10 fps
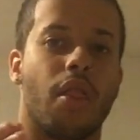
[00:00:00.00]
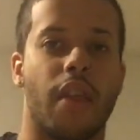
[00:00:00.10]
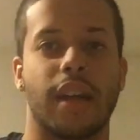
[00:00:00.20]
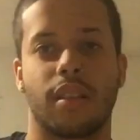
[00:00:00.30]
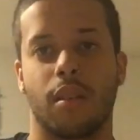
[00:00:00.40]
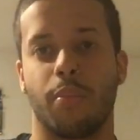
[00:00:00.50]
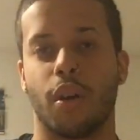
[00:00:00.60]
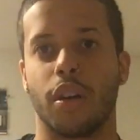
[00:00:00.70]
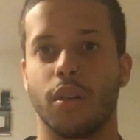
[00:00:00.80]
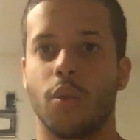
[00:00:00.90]
that's the
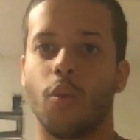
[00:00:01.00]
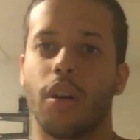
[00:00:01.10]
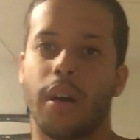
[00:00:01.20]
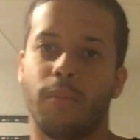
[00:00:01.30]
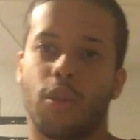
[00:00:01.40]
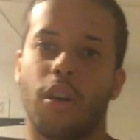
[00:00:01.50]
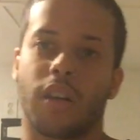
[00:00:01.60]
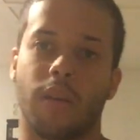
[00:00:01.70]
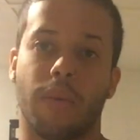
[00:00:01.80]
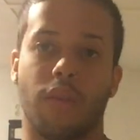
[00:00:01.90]
part where I'm
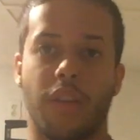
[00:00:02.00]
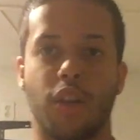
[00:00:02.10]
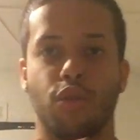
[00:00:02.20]
talking about that